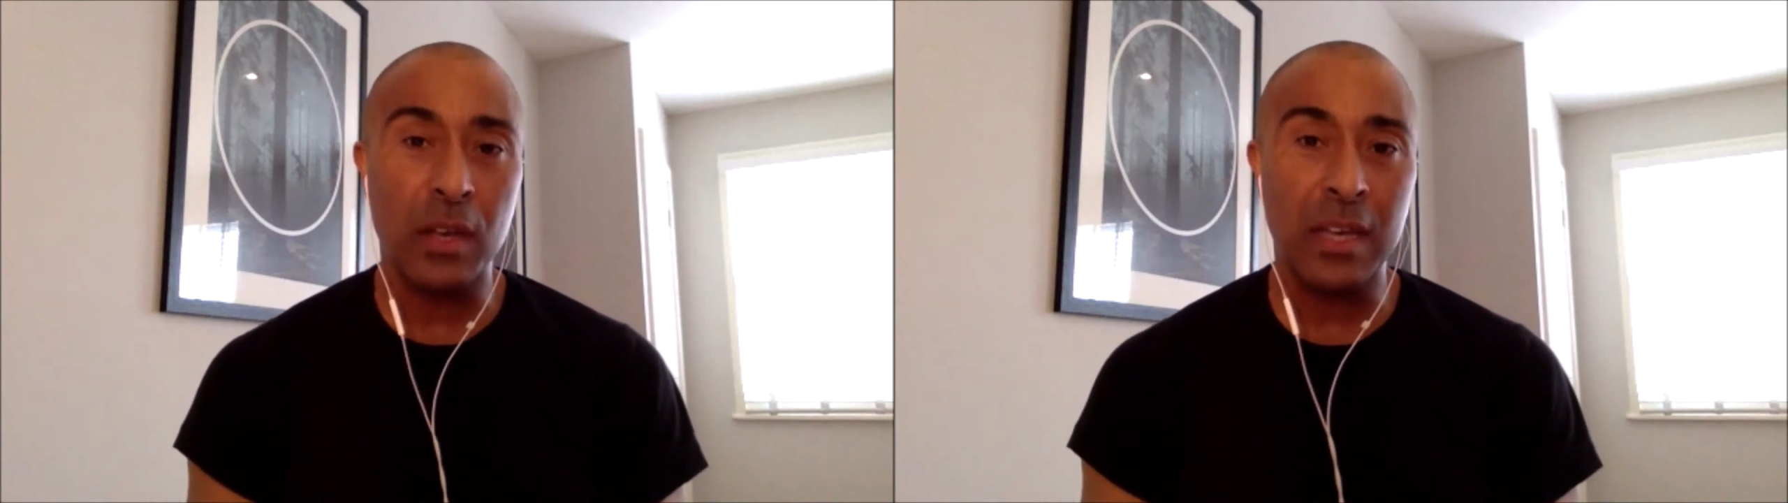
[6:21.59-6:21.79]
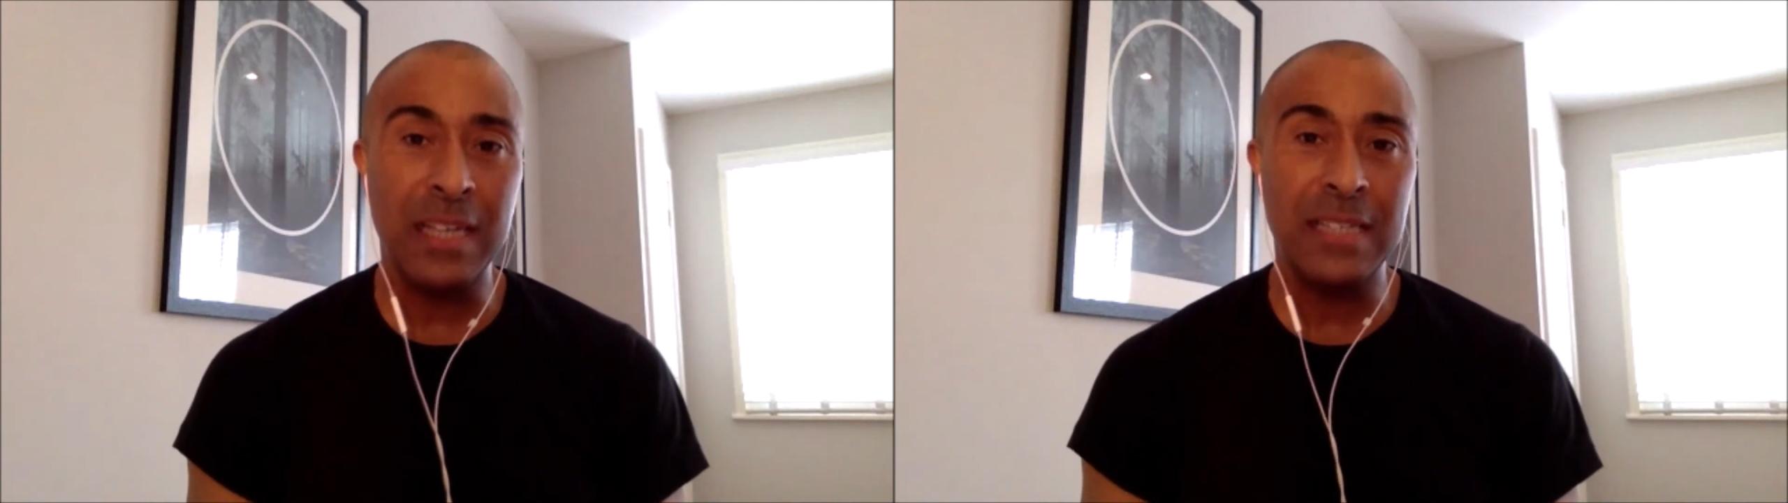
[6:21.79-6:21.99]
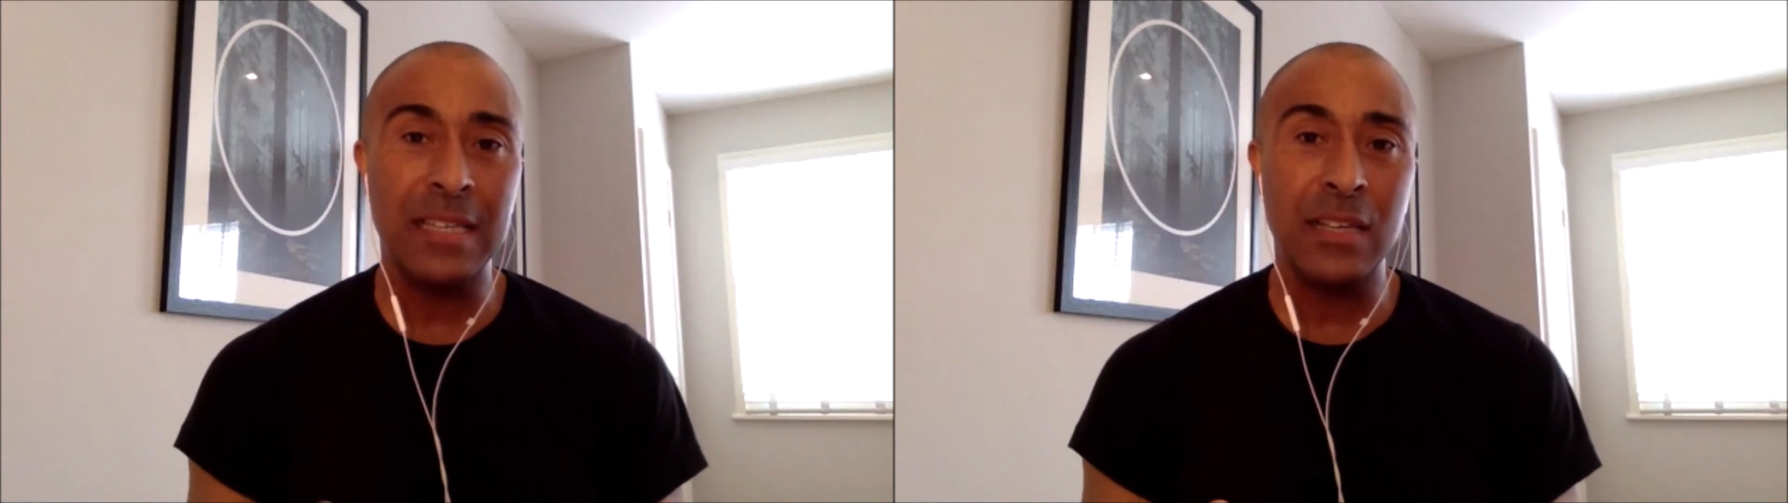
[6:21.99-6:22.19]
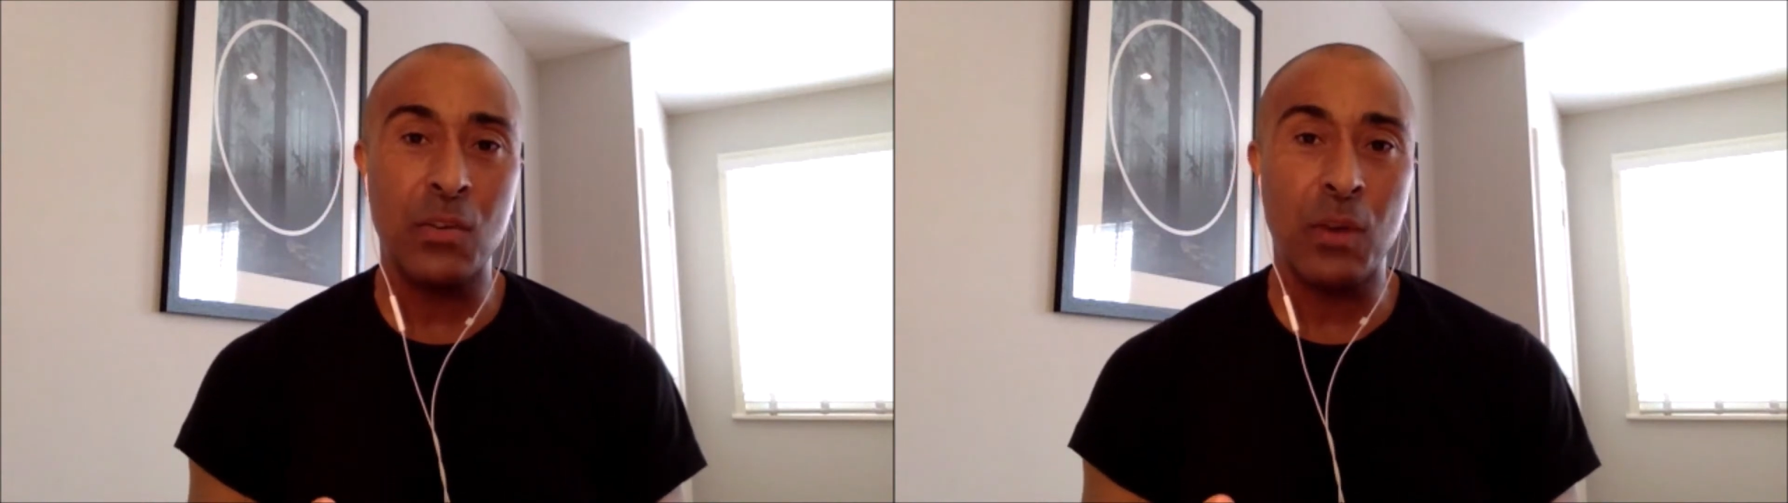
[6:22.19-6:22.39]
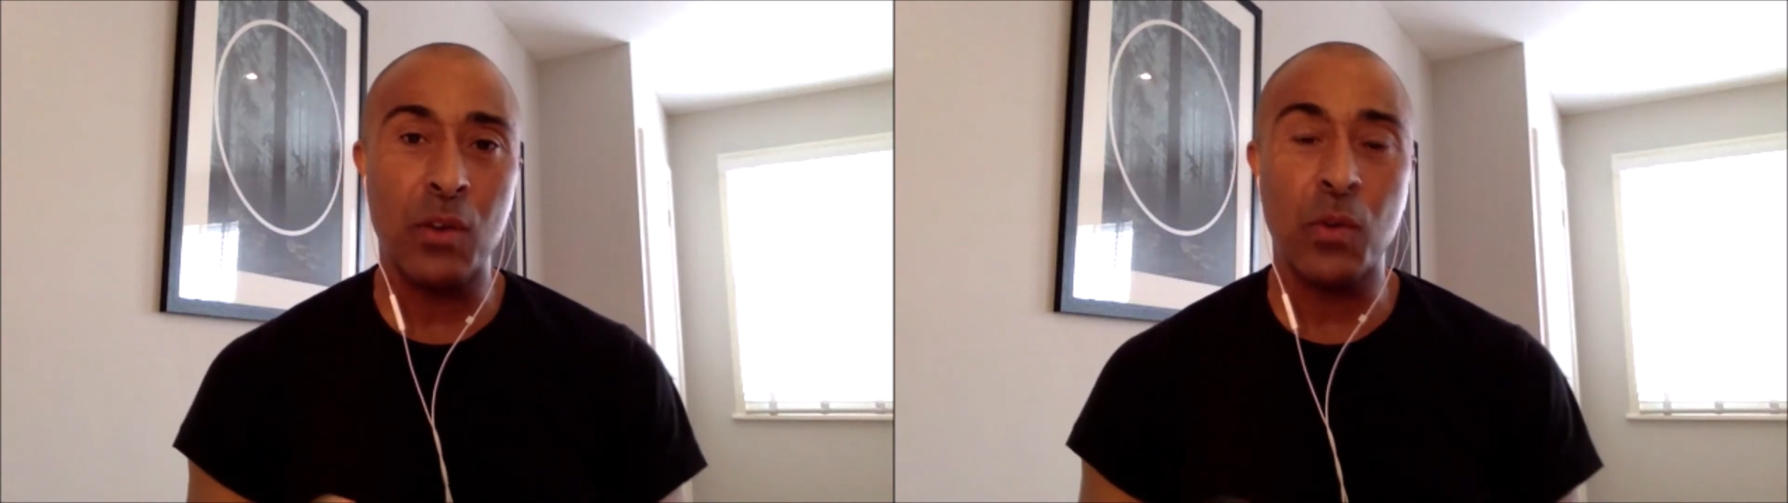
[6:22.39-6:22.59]
easily and
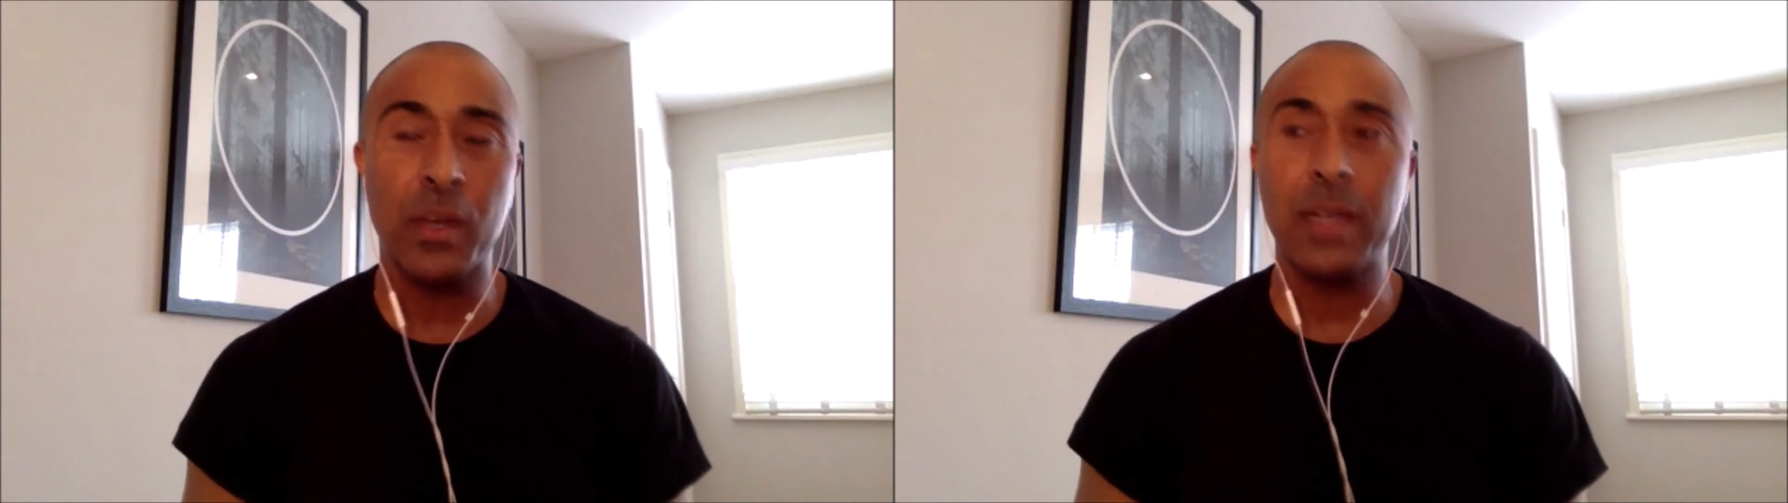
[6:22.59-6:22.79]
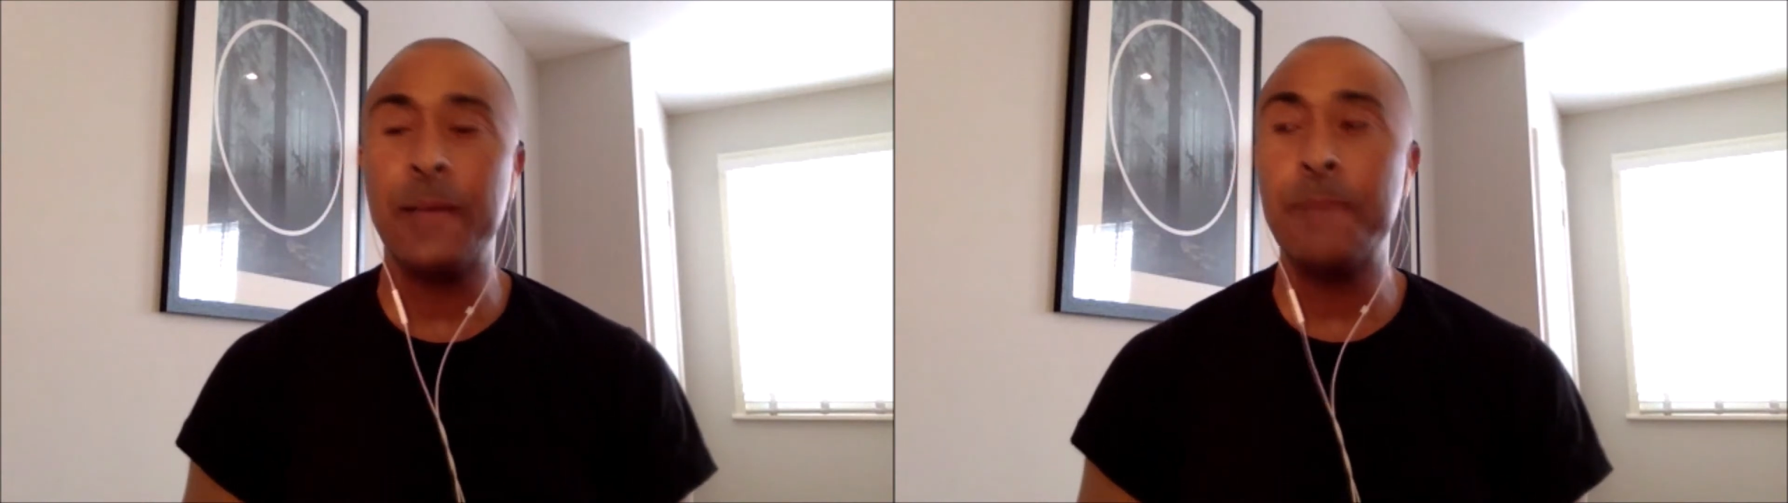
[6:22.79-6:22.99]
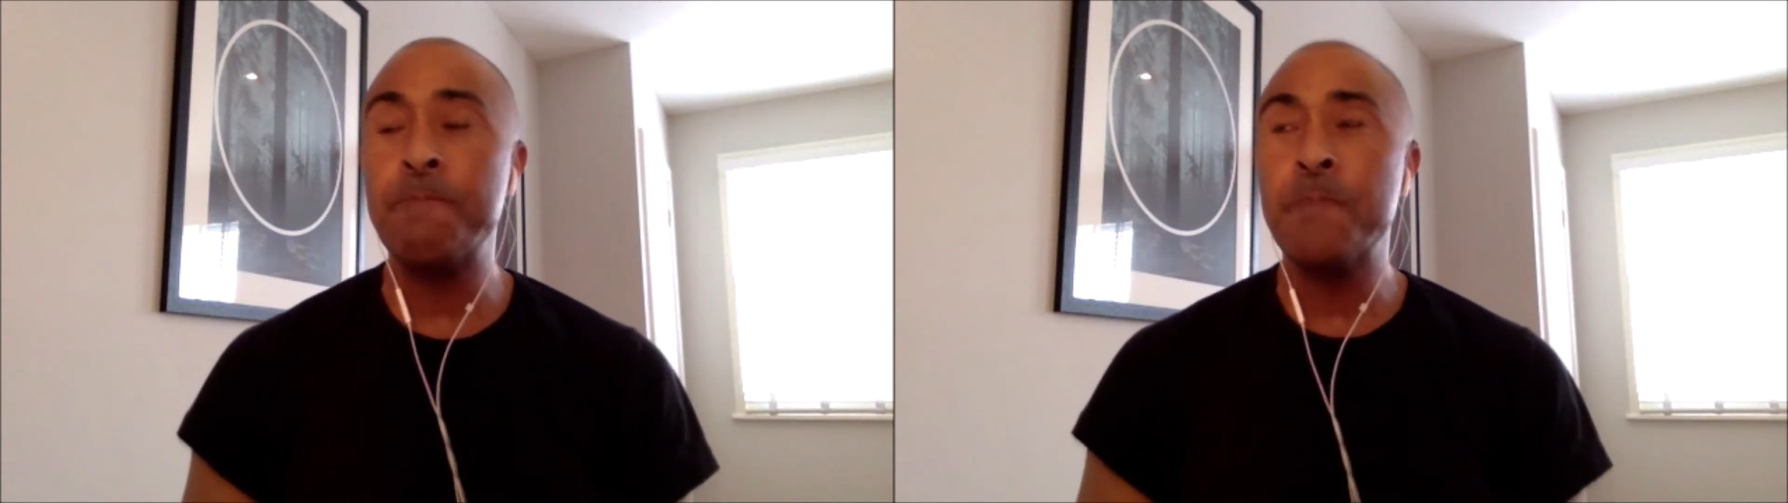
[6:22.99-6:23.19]
quite quickly.